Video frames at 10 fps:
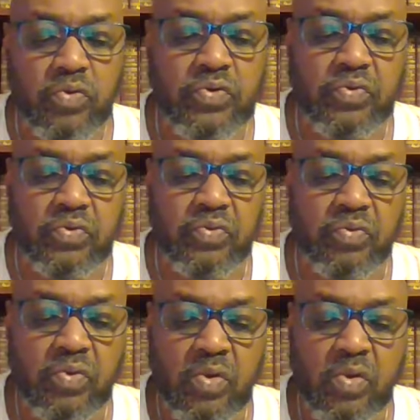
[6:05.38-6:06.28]
you
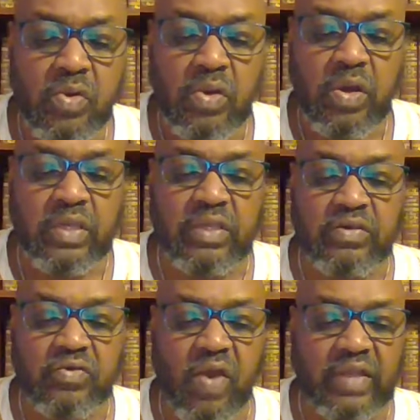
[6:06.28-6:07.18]

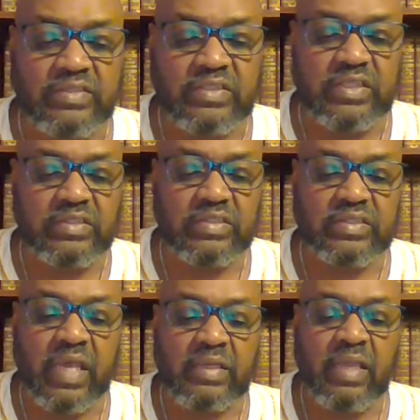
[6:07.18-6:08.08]
in Christ Jesus?
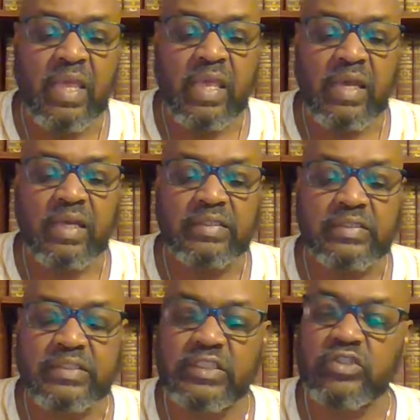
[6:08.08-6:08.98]
And
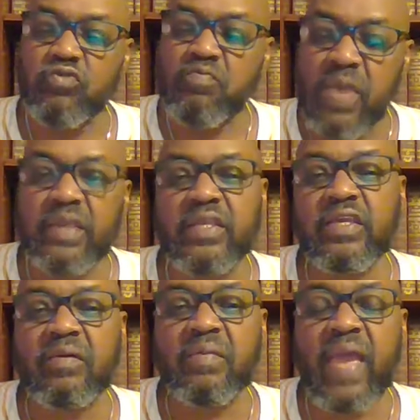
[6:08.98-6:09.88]
since you met
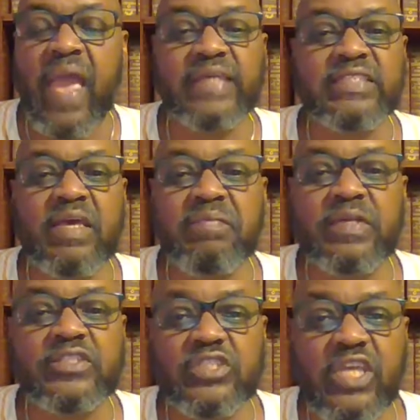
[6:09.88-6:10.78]
him, has there been
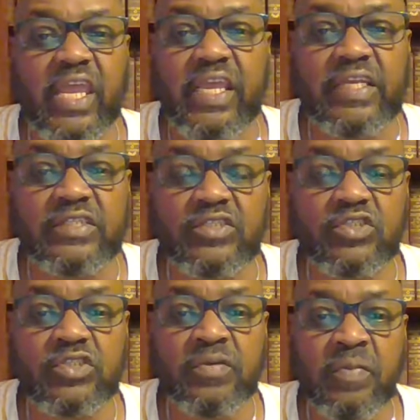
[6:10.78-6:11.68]
a
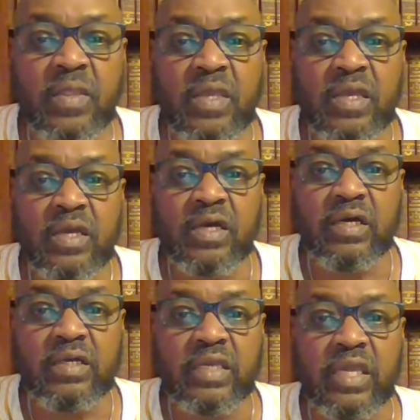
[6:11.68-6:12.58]
change
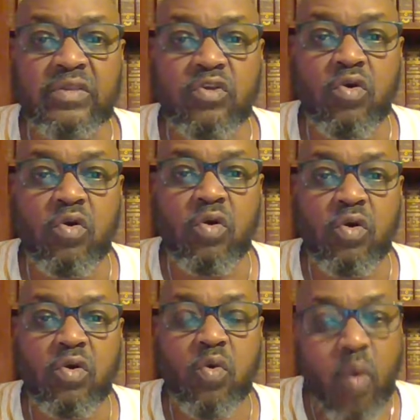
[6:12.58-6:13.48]
in your
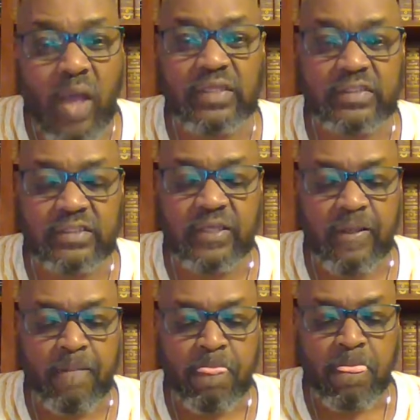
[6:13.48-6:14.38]
quality
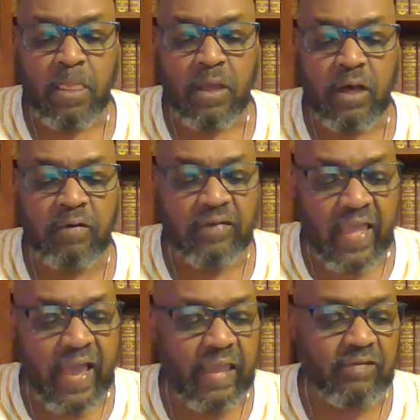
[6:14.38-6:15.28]
of
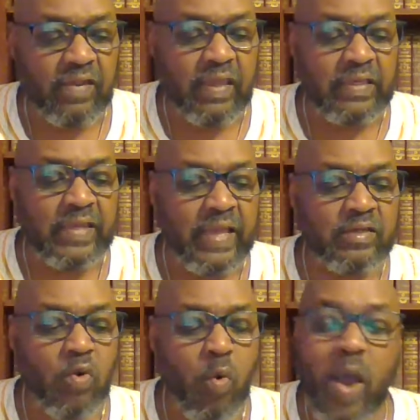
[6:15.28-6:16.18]
life?
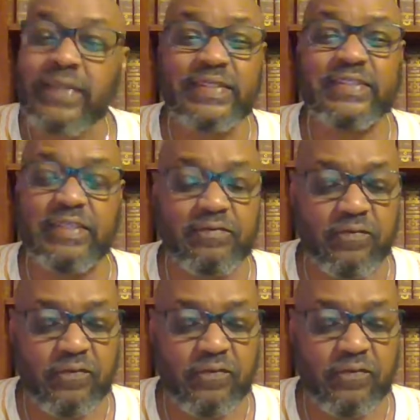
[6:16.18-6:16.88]
Not quantitative,